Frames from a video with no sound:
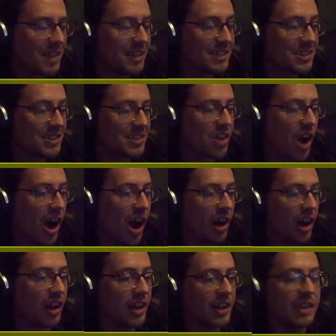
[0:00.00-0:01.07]

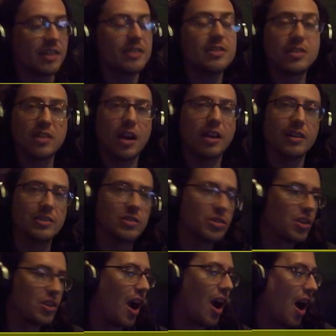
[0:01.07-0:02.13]
try and try and
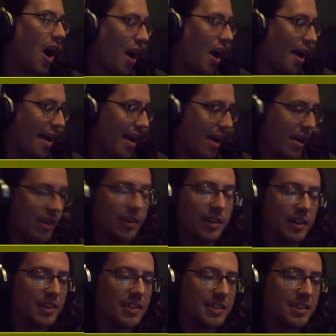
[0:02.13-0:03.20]
try
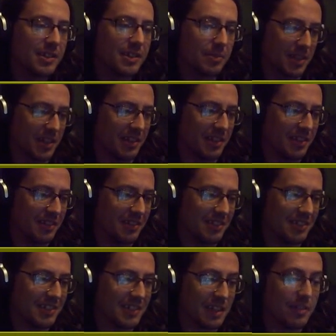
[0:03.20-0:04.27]
to win.
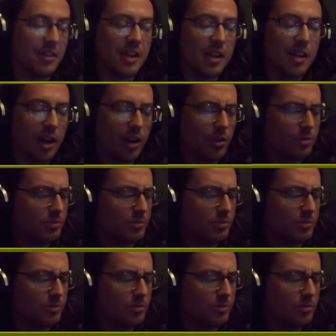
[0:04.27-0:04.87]
So, oh